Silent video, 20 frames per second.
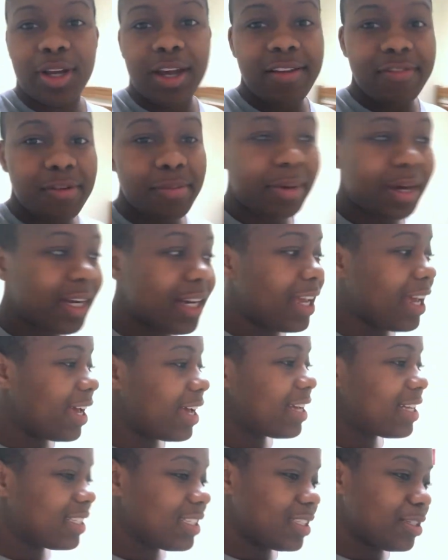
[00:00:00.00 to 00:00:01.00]
Everybody
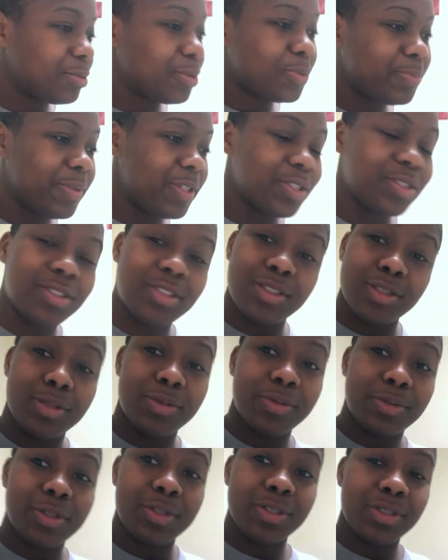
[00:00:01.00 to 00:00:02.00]
adds something special to the
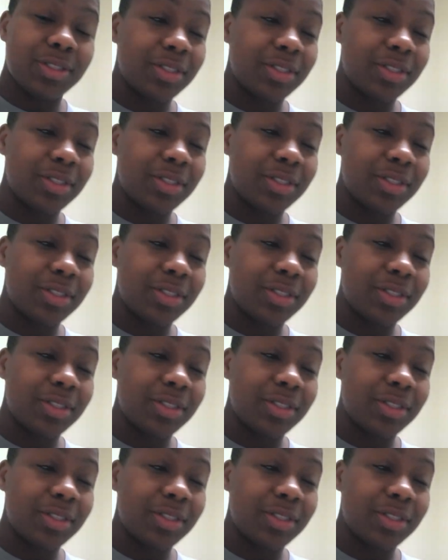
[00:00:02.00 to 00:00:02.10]
world.